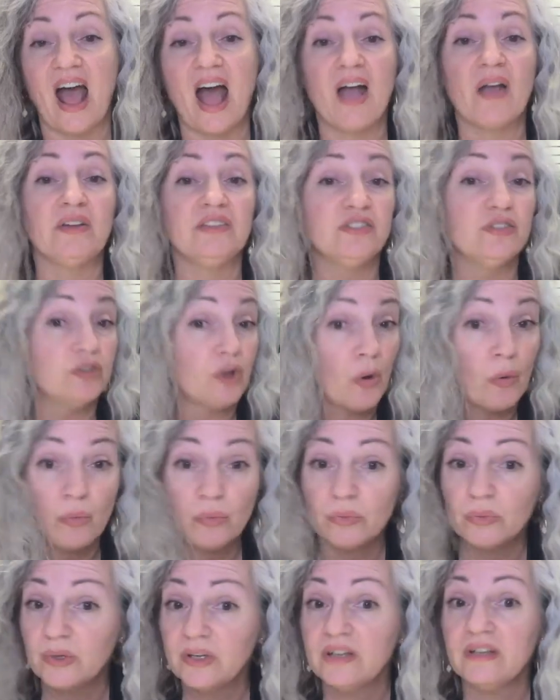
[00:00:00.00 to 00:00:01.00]
I
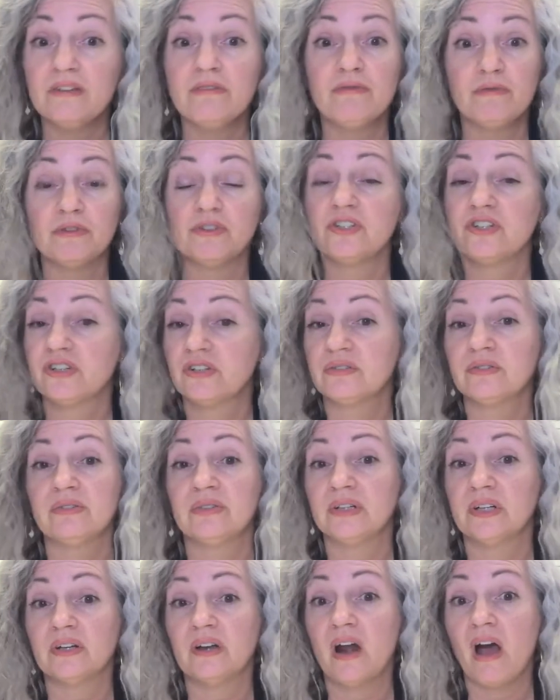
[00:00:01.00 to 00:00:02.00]
don't read for
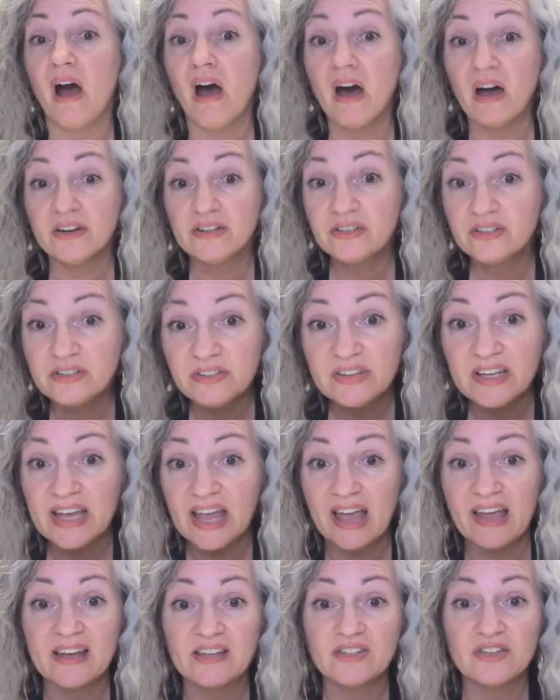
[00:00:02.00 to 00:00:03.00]
children under the
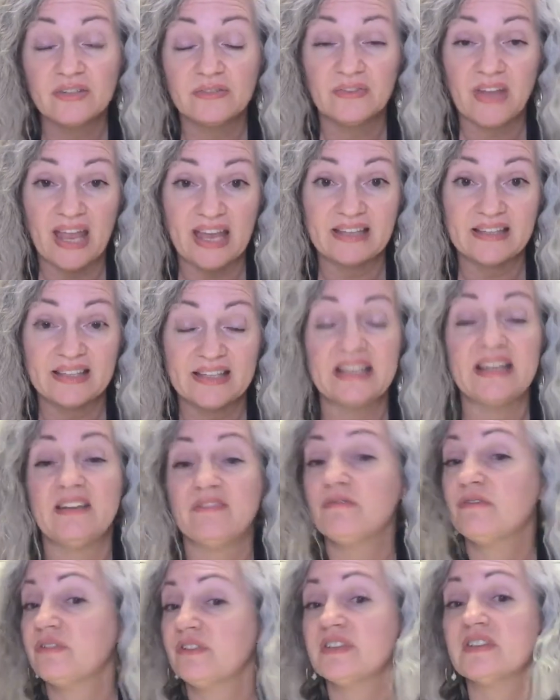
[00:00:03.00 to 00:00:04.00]
age of
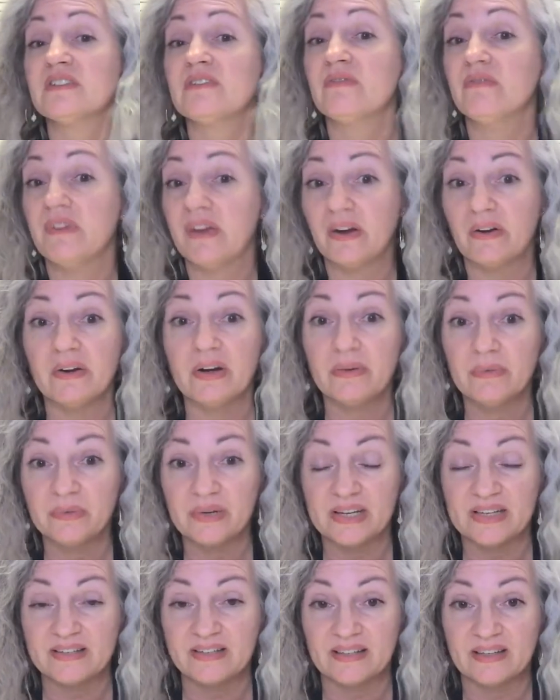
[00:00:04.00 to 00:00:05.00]
18 for this very
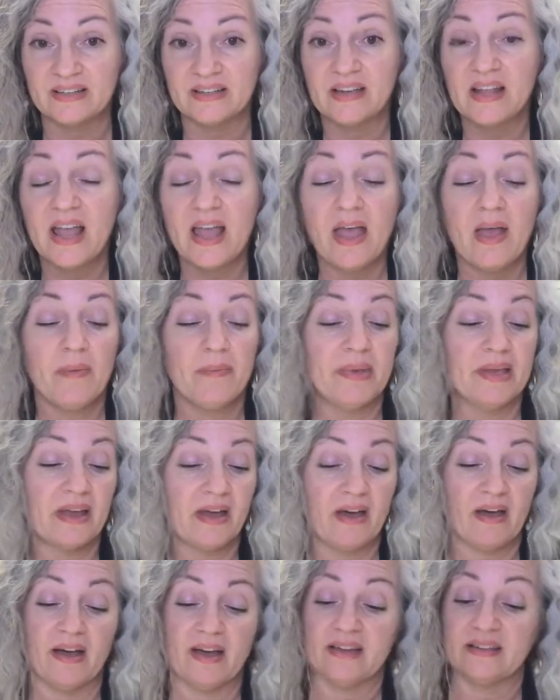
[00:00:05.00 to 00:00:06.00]
reason,
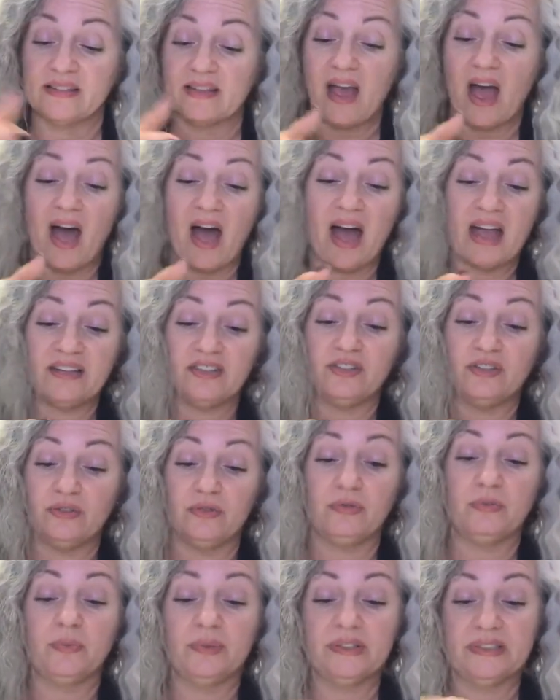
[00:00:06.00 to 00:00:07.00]
because I
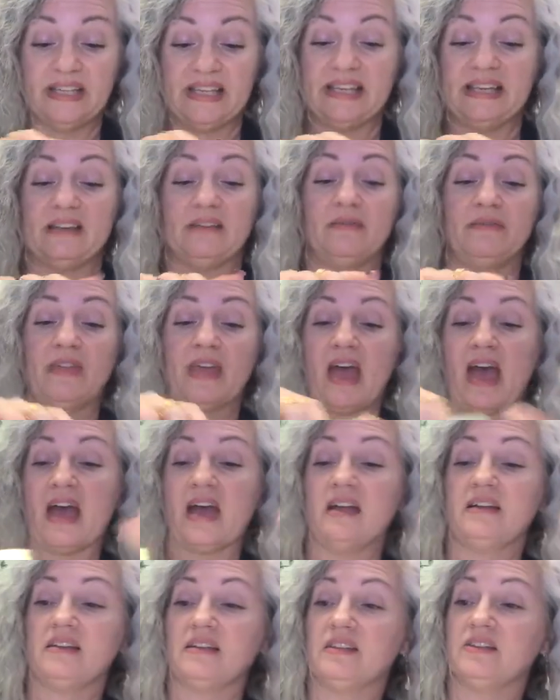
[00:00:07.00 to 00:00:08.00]
do believe
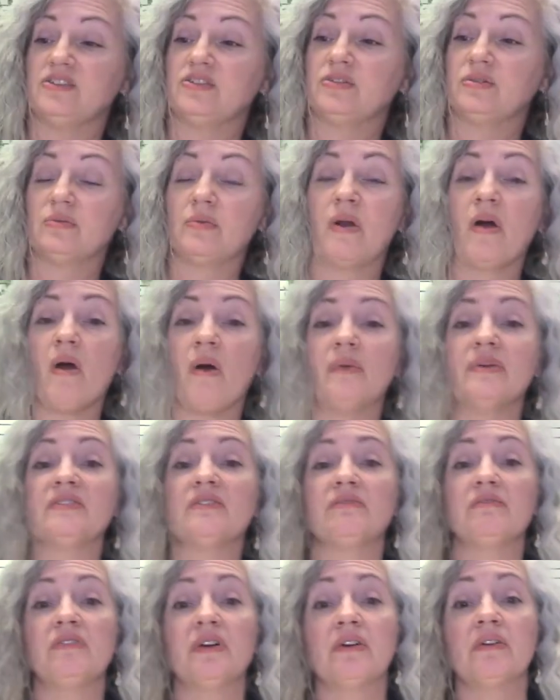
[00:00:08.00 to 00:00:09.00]
that the tarot is
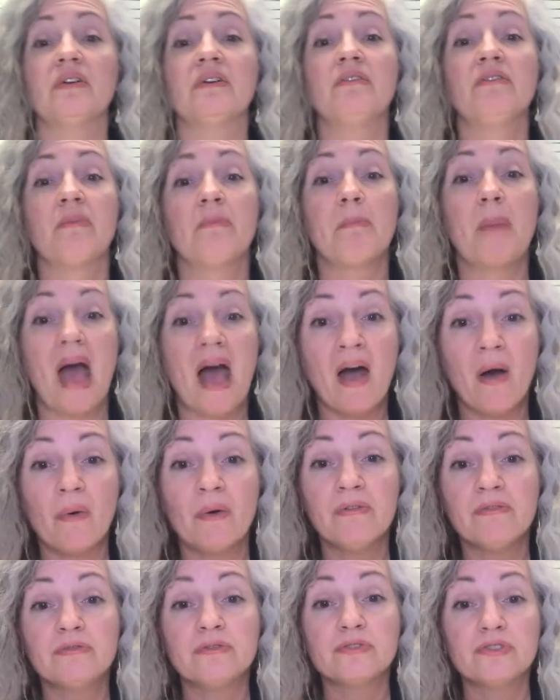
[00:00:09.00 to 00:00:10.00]
a very
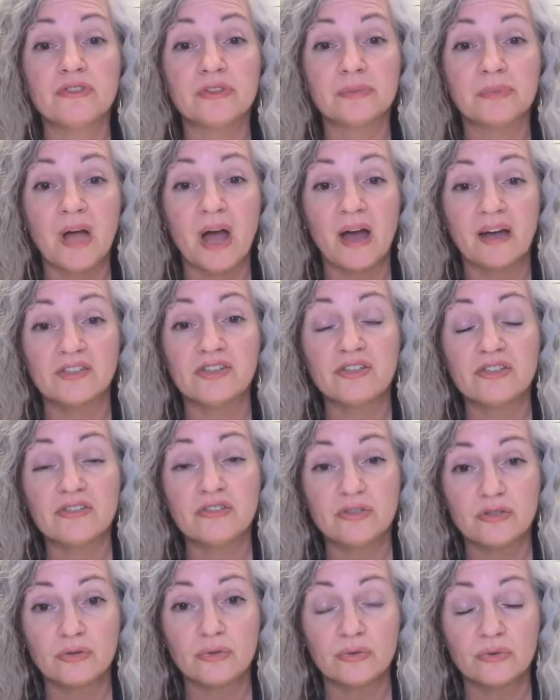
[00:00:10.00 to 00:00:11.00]
powerful
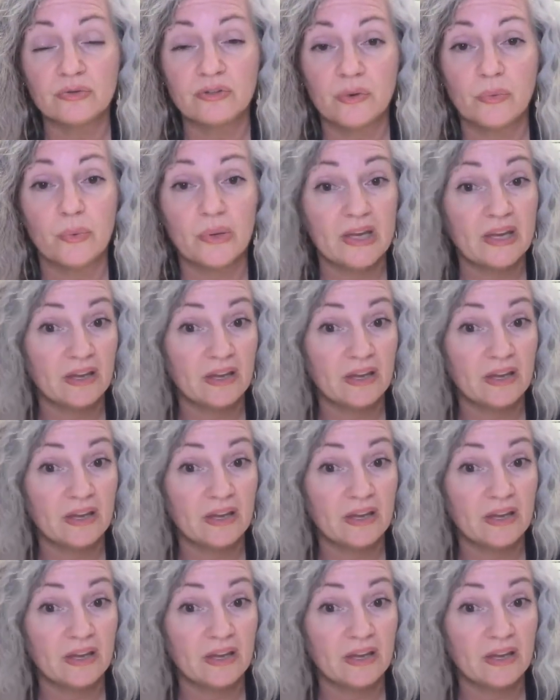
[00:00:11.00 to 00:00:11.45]
subconscious tool that we